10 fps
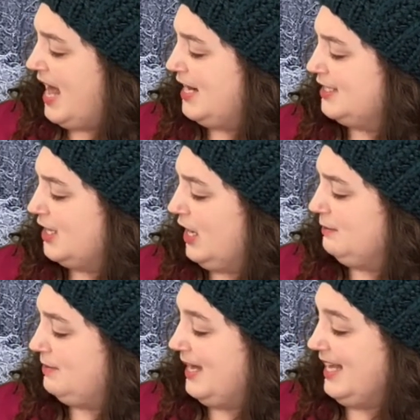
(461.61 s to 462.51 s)
And his
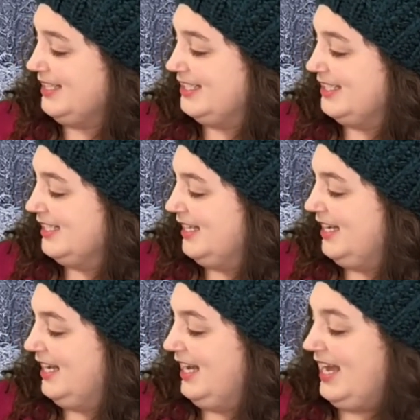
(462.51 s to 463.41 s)
armpits.
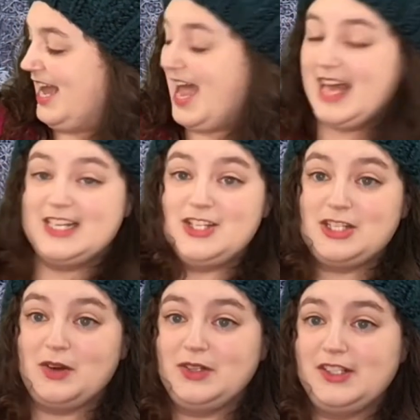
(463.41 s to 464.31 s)
And his
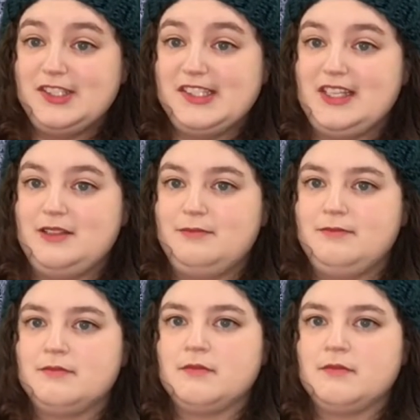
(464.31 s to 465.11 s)
shoulders. And